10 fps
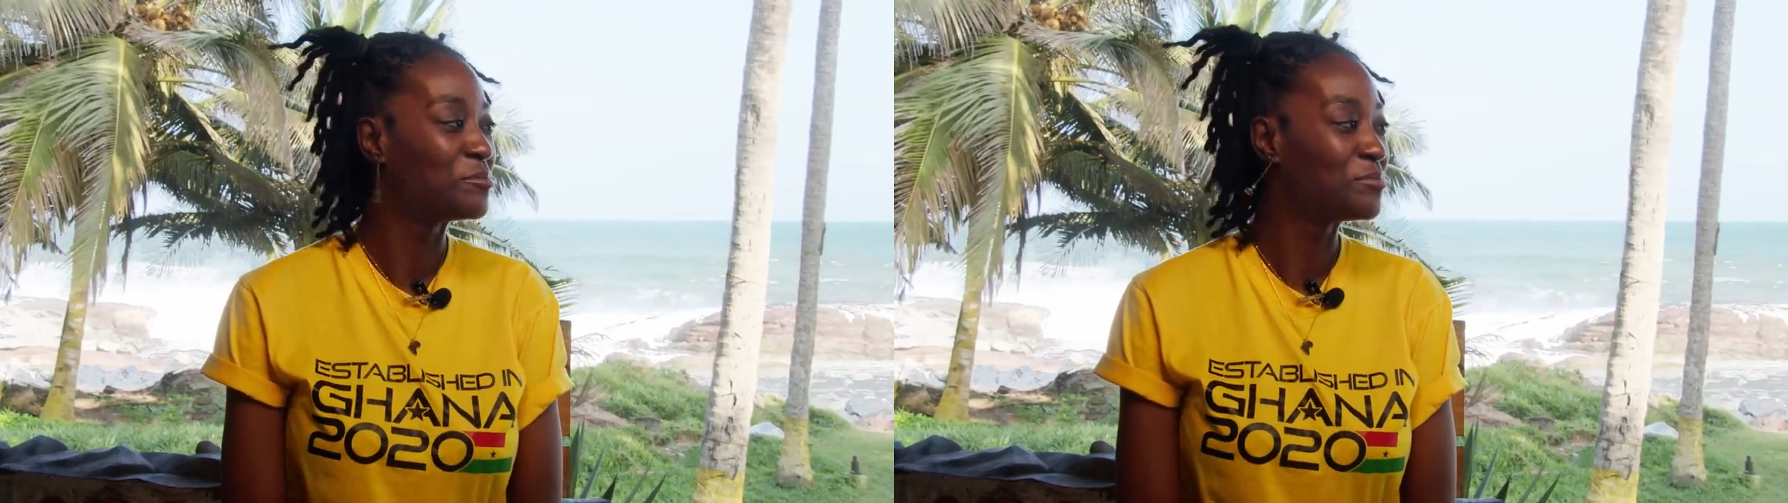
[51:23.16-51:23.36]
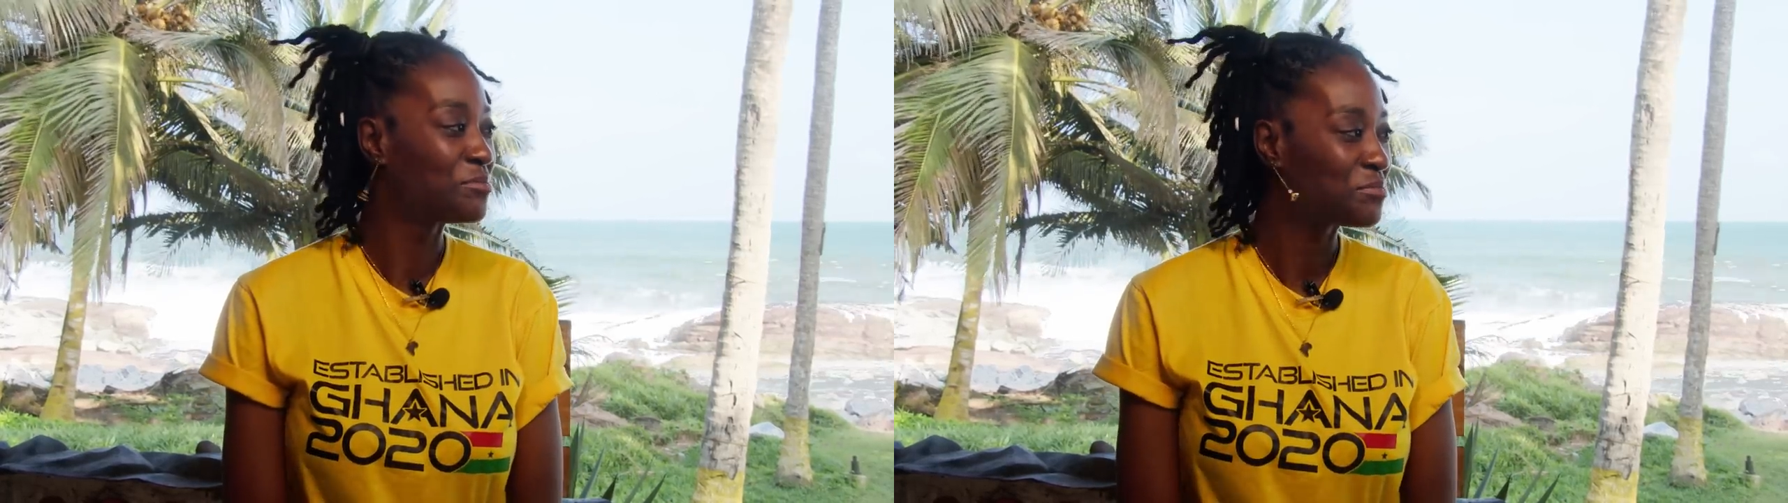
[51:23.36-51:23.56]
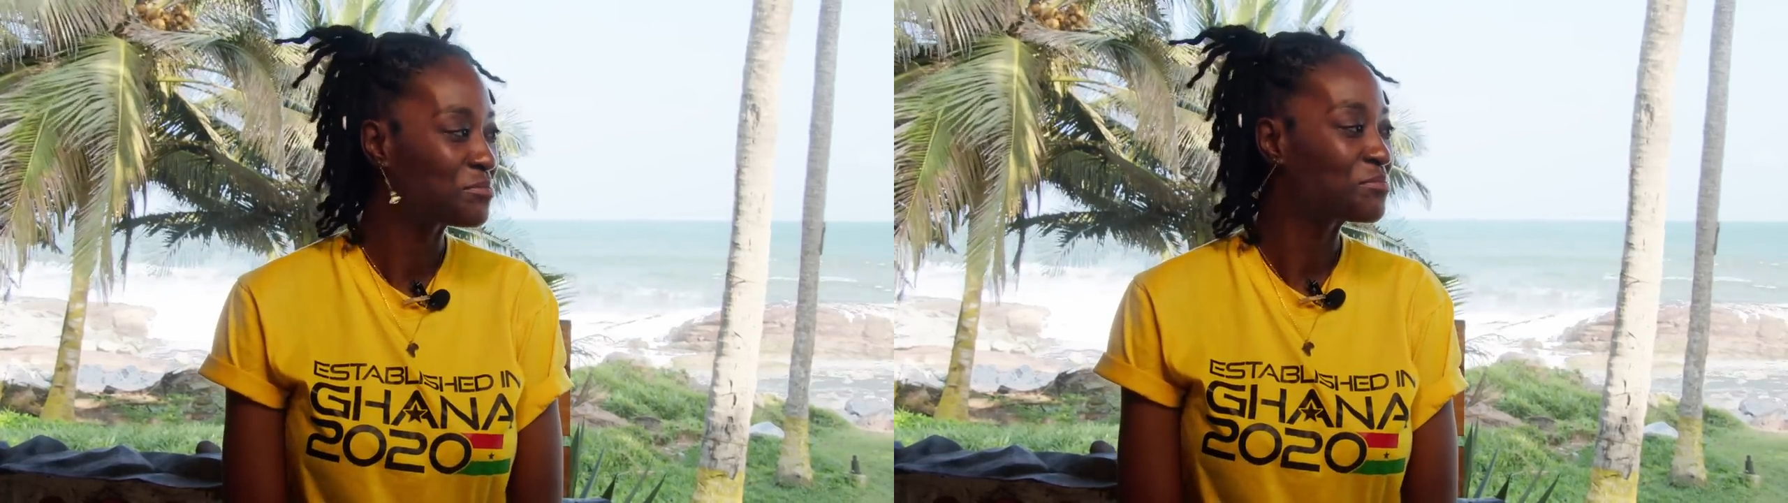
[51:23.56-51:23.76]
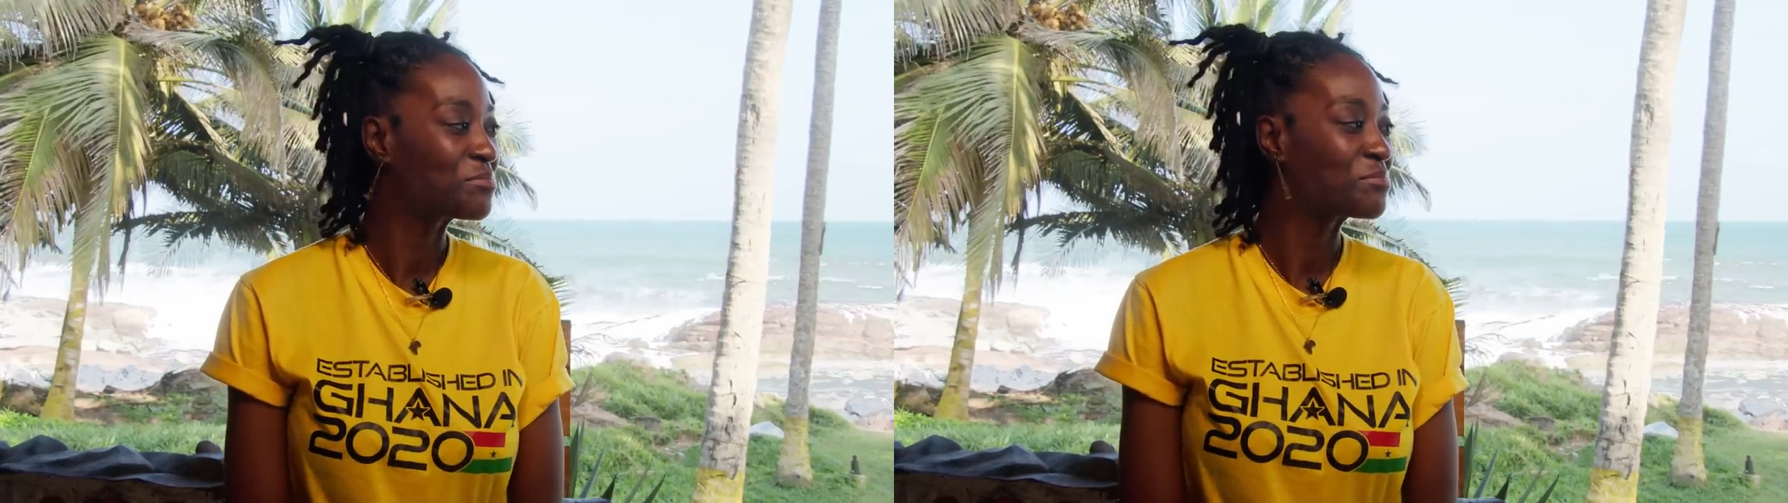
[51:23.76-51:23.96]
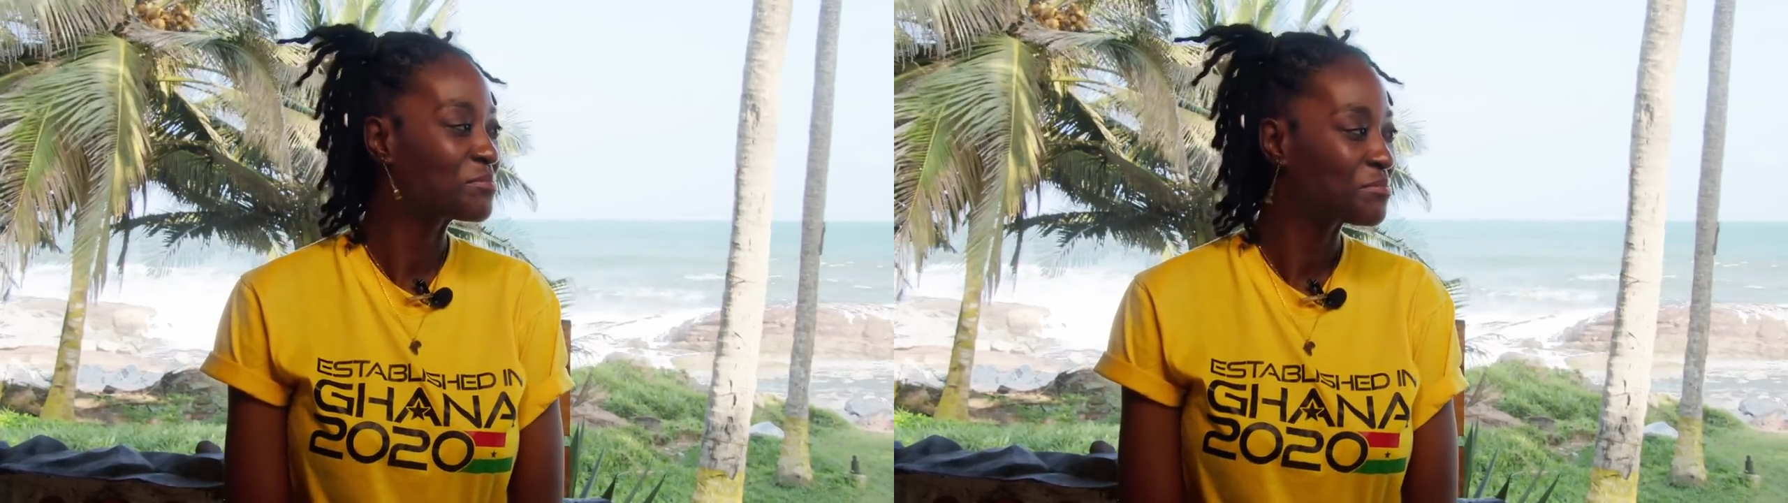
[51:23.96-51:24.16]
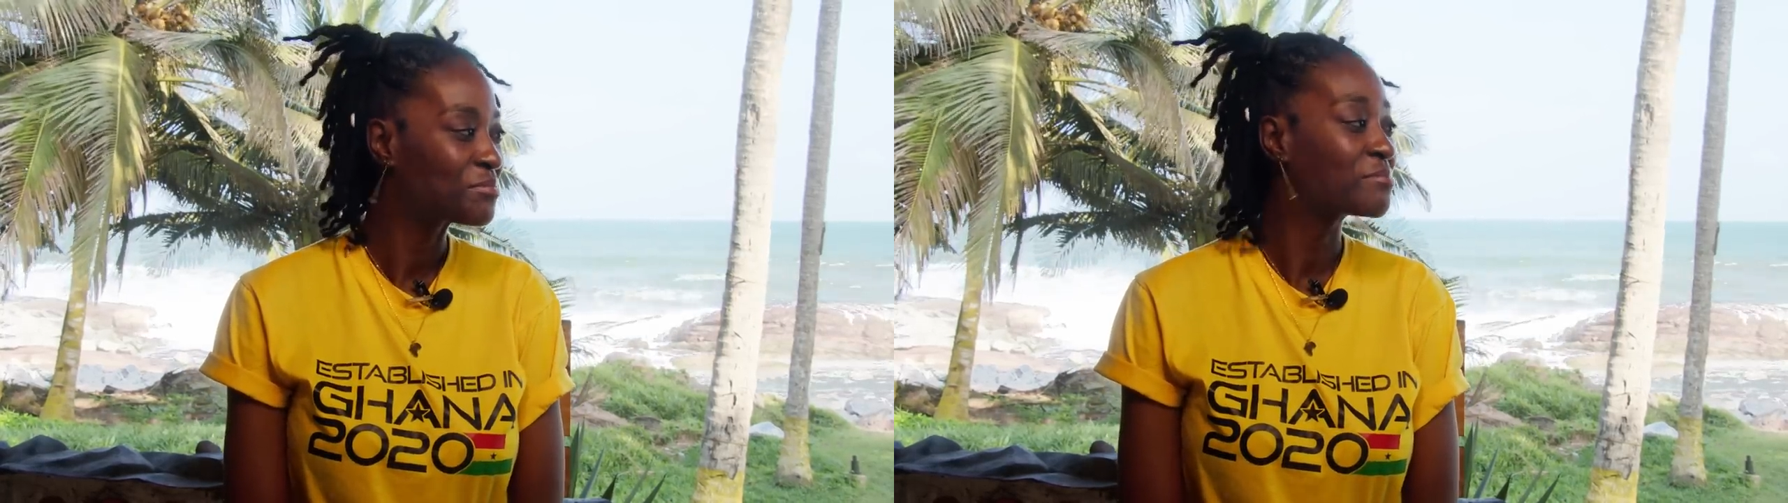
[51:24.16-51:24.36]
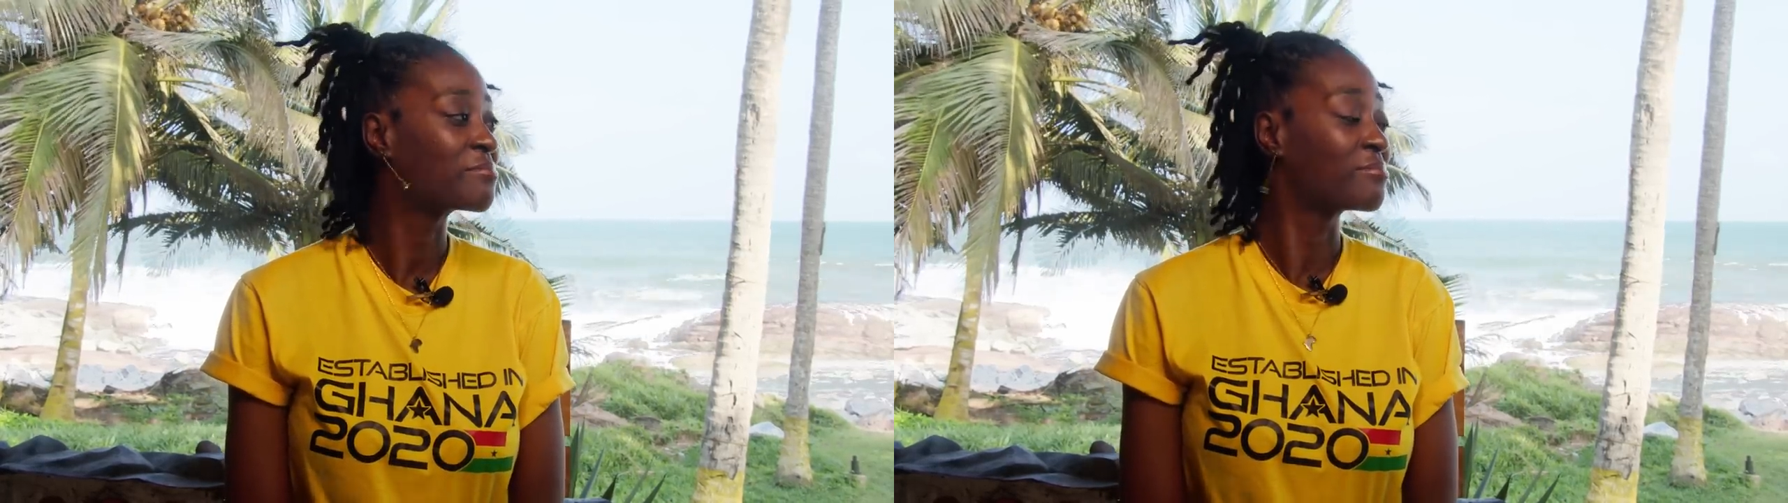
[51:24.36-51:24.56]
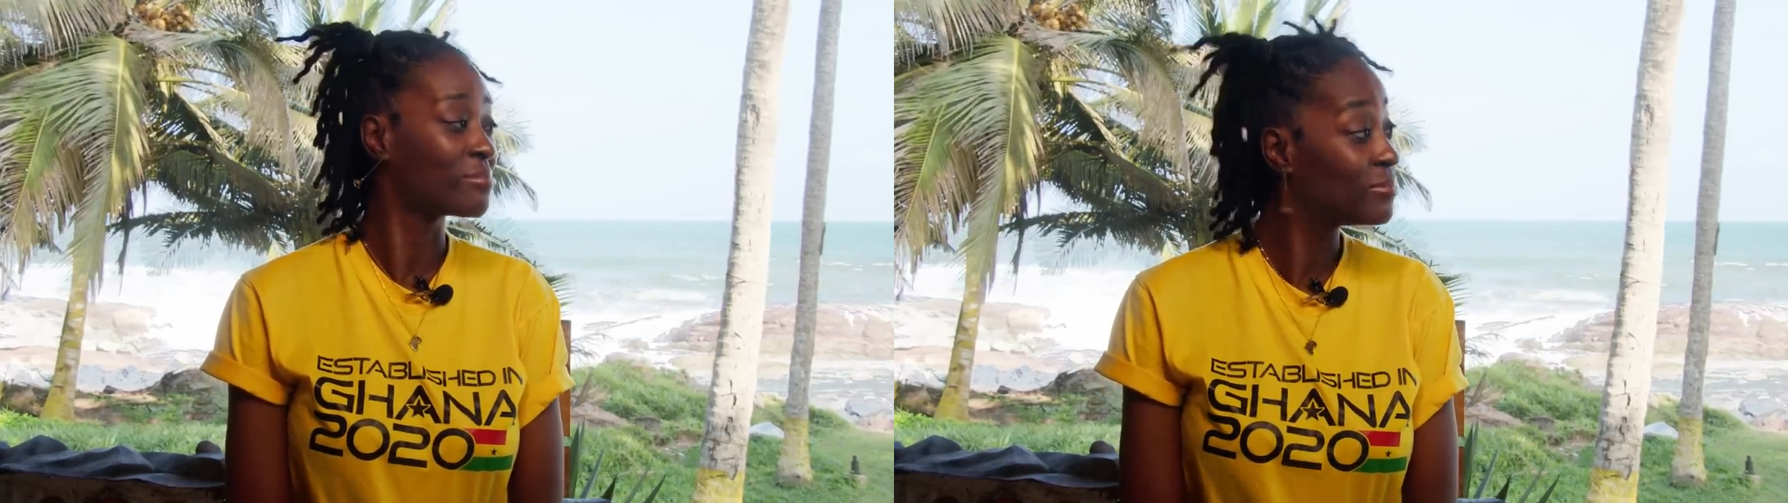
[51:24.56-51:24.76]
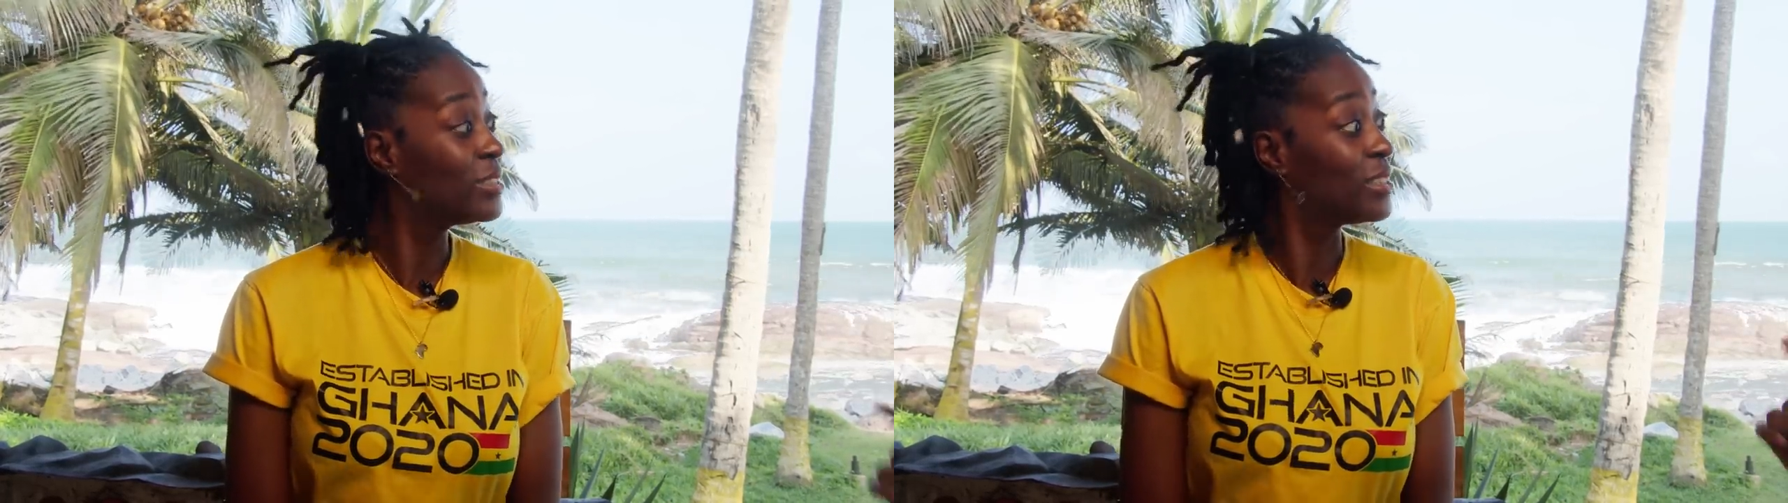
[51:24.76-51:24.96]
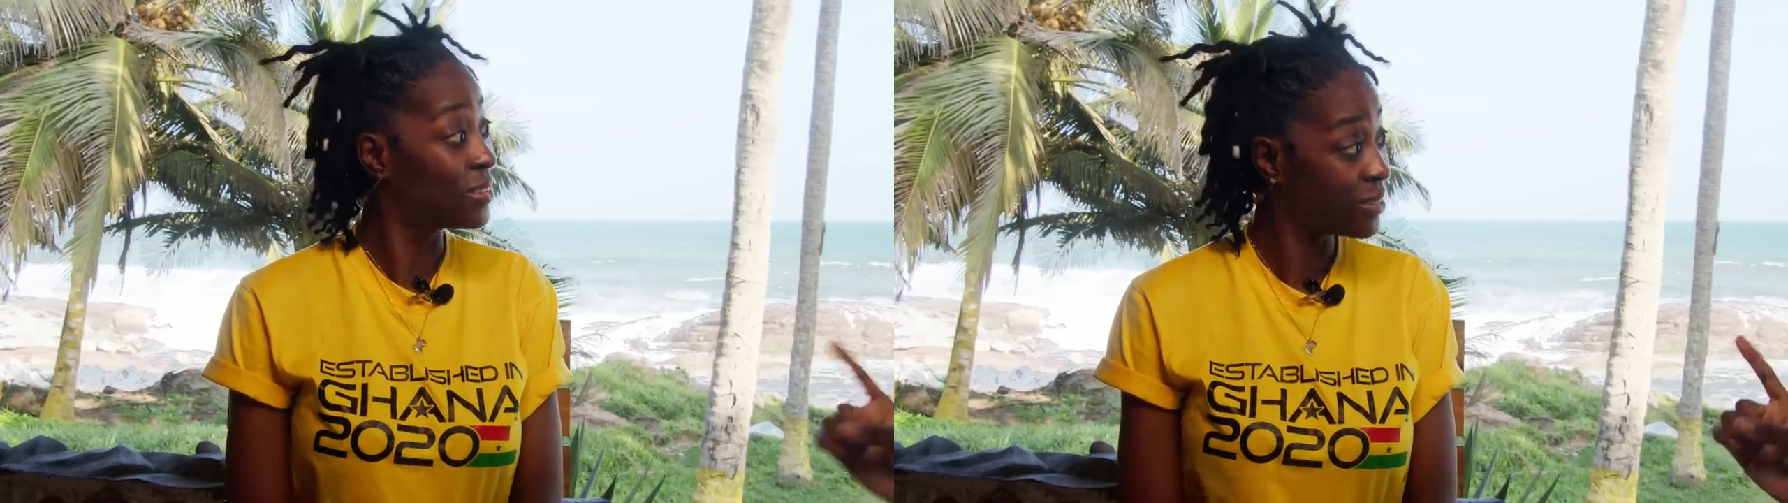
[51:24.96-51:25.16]
Is not cheap. To
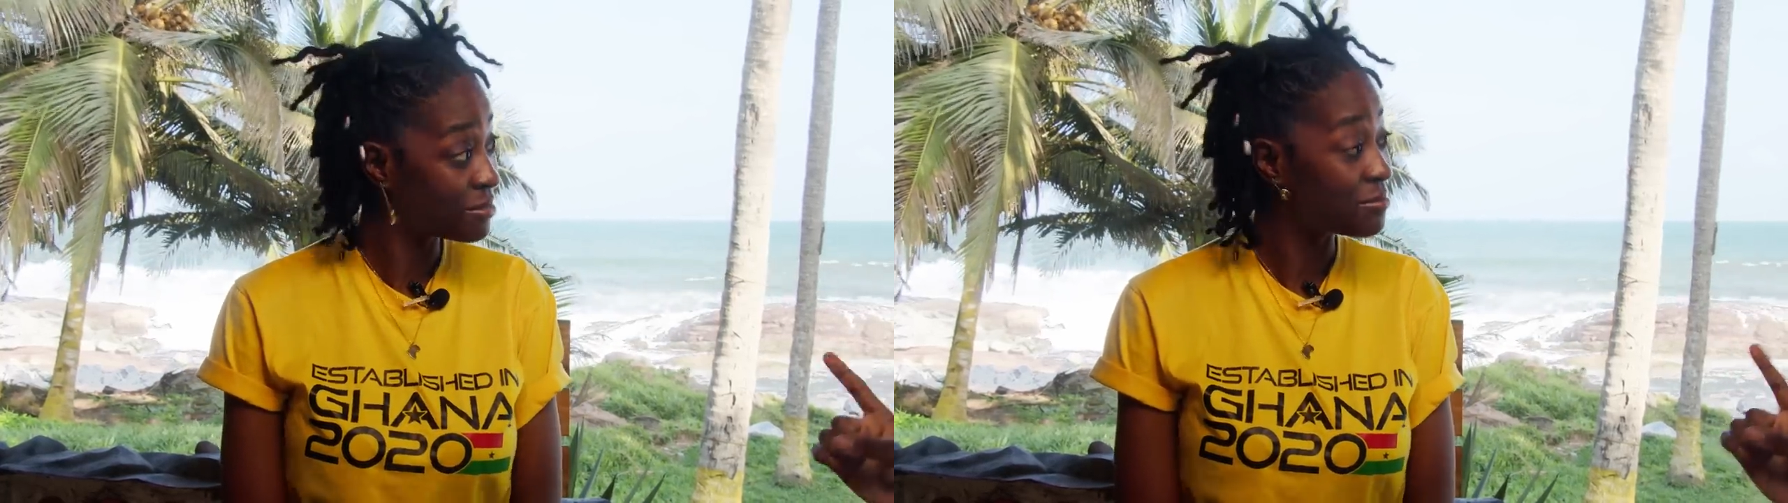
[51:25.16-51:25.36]
be